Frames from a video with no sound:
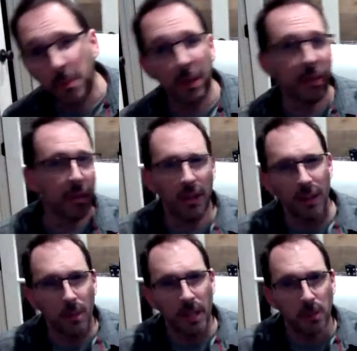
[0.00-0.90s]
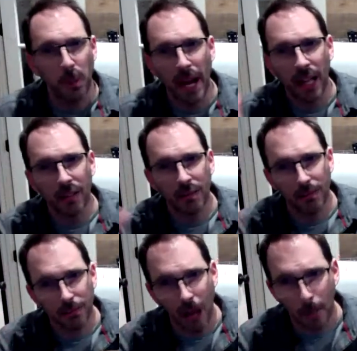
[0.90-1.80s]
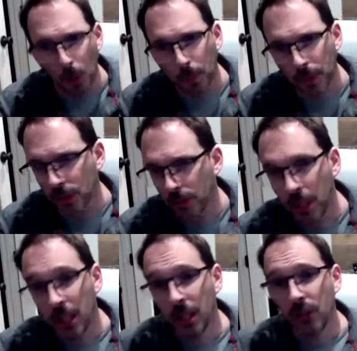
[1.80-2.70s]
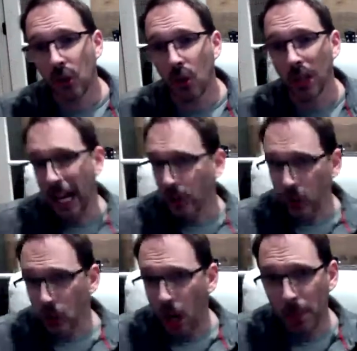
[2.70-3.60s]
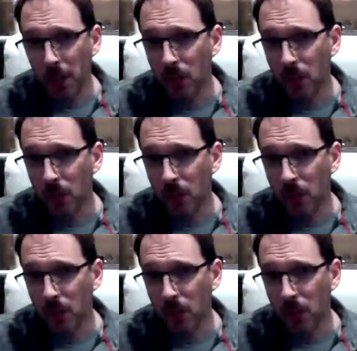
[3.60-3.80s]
but they're a baseball bat on purpose. So classical guitar would be